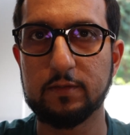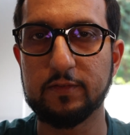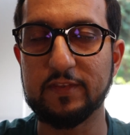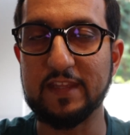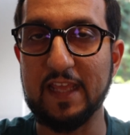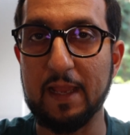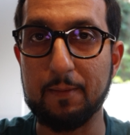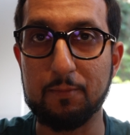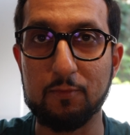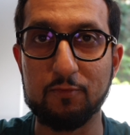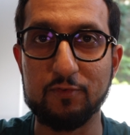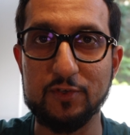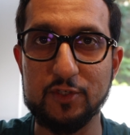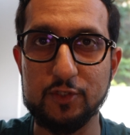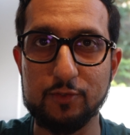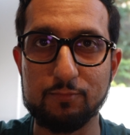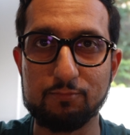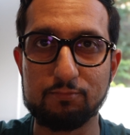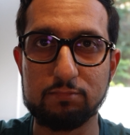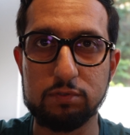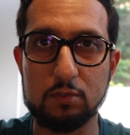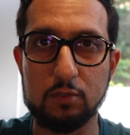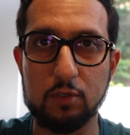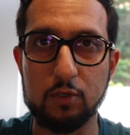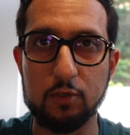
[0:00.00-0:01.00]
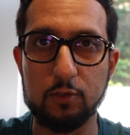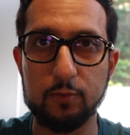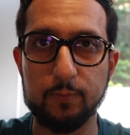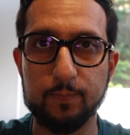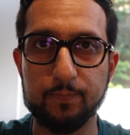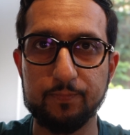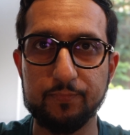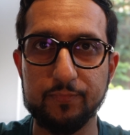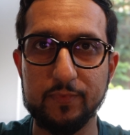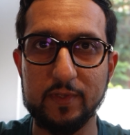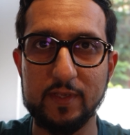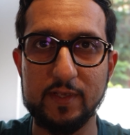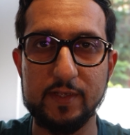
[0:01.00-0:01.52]
The Apple Vision Pro
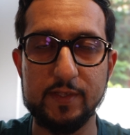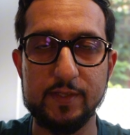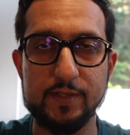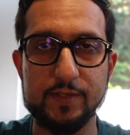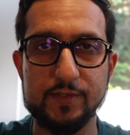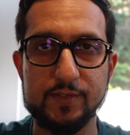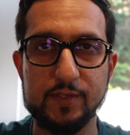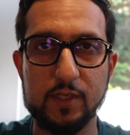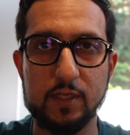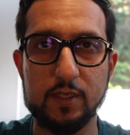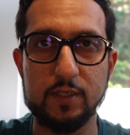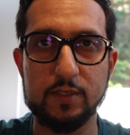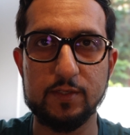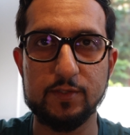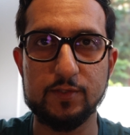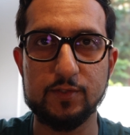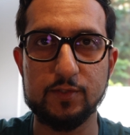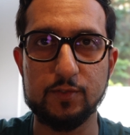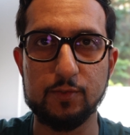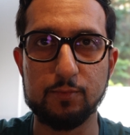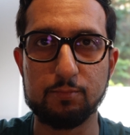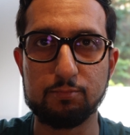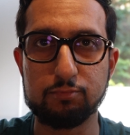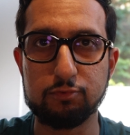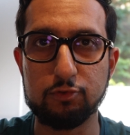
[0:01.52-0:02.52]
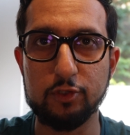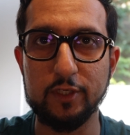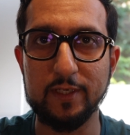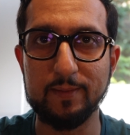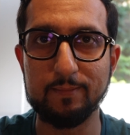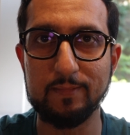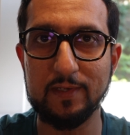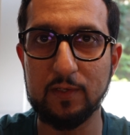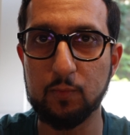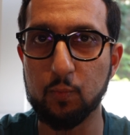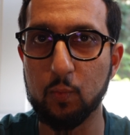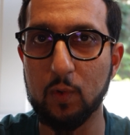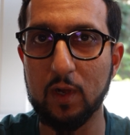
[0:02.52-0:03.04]
is a
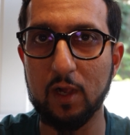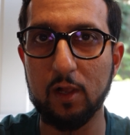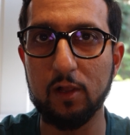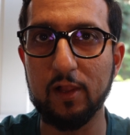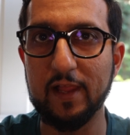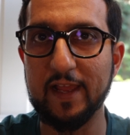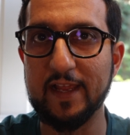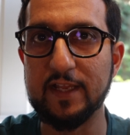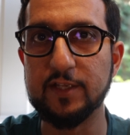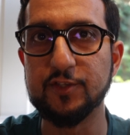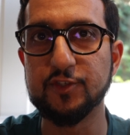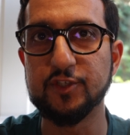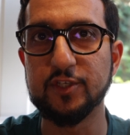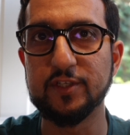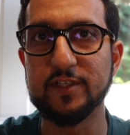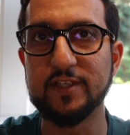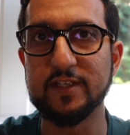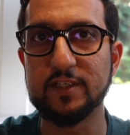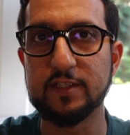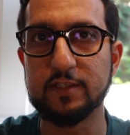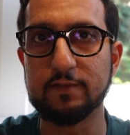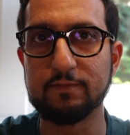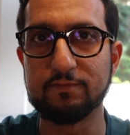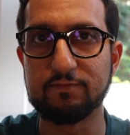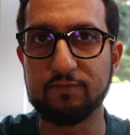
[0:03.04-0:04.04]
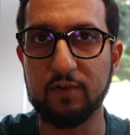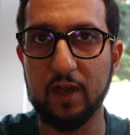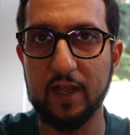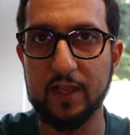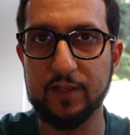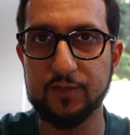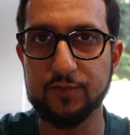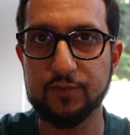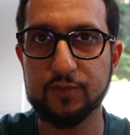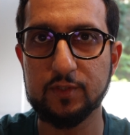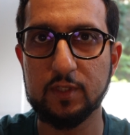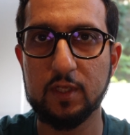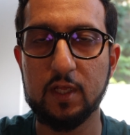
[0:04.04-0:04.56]
supremely well-engineered
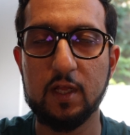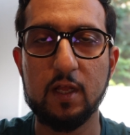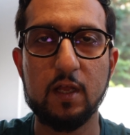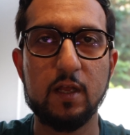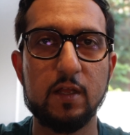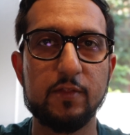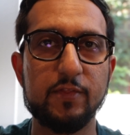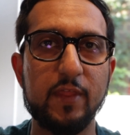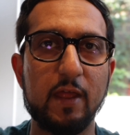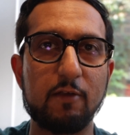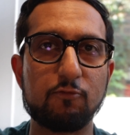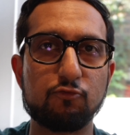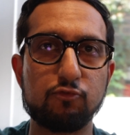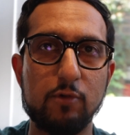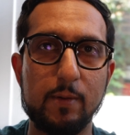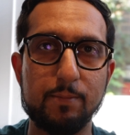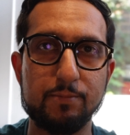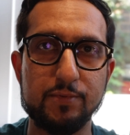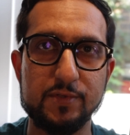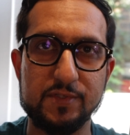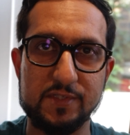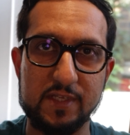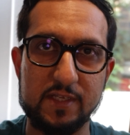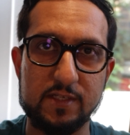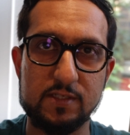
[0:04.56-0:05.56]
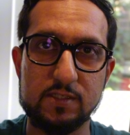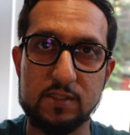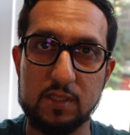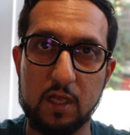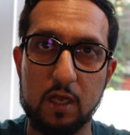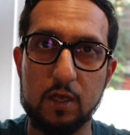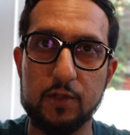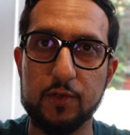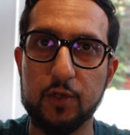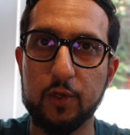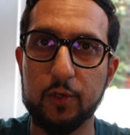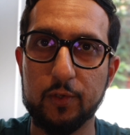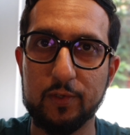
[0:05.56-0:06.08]
device that represents the
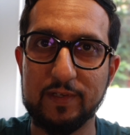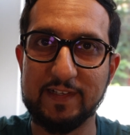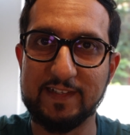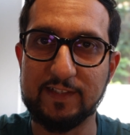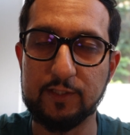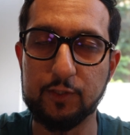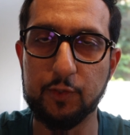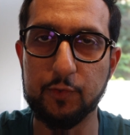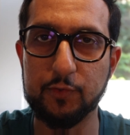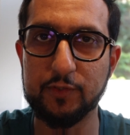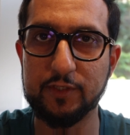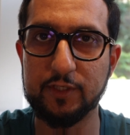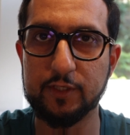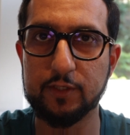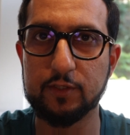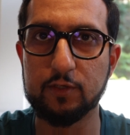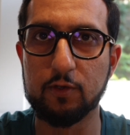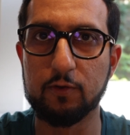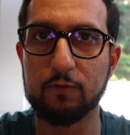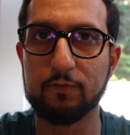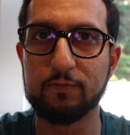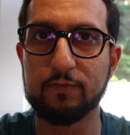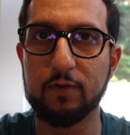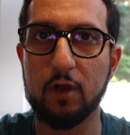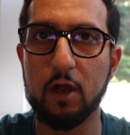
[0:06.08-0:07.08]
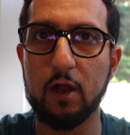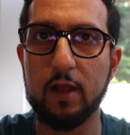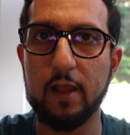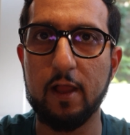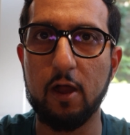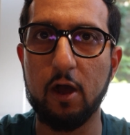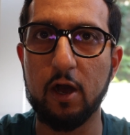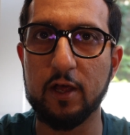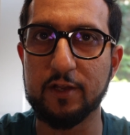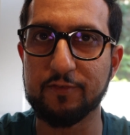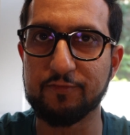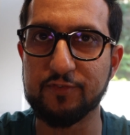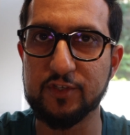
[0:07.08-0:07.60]
unholy union of
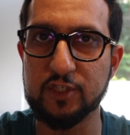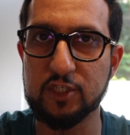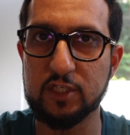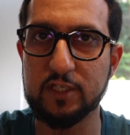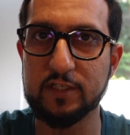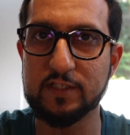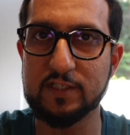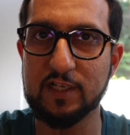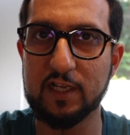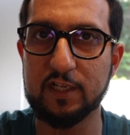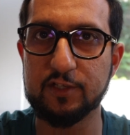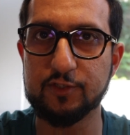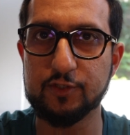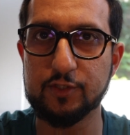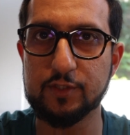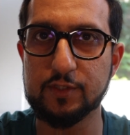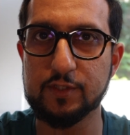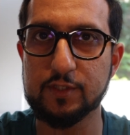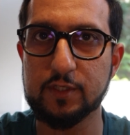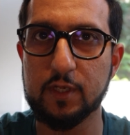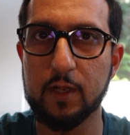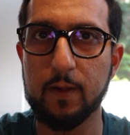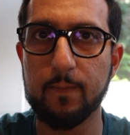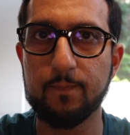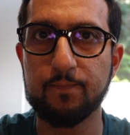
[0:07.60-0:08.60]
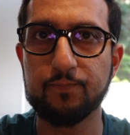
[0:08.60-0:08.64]
artificial intelligence,